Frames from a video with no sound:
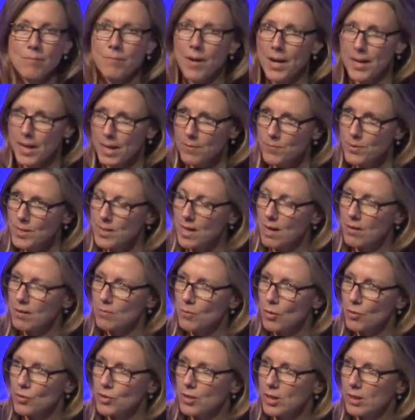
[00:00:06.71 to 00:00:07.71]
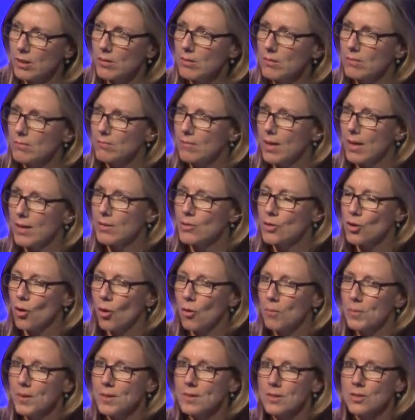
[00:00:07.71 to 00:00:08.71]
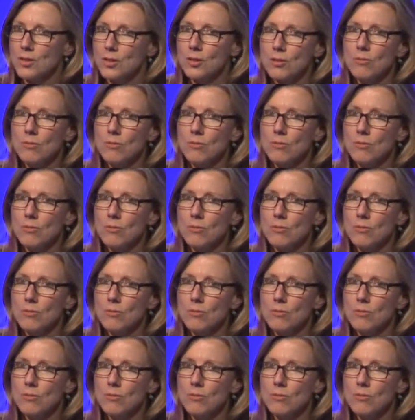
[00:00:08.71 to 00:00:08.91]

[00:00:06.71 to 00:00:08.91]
My name's Sarah Montague. My job is